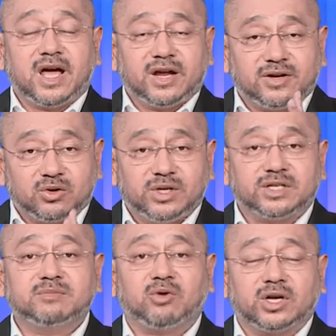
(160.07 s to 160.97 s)
and
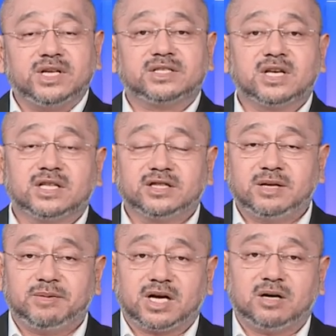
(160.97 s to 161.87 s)
regulatory bodies
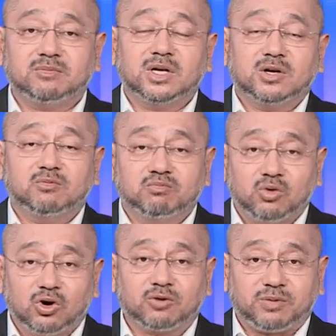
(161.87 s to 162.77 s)
they become
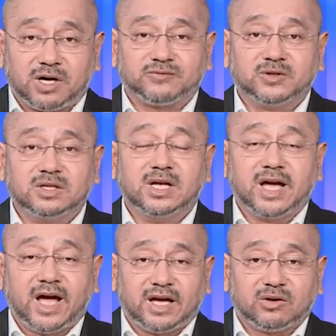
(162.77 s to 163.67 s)
more powerful
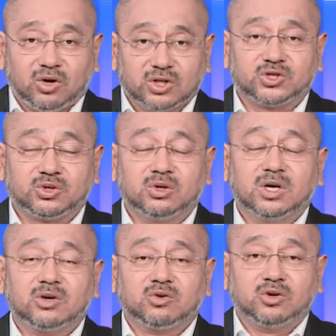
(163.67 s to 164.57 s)
and also
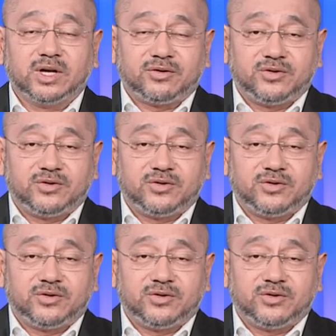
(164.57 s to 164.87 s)
could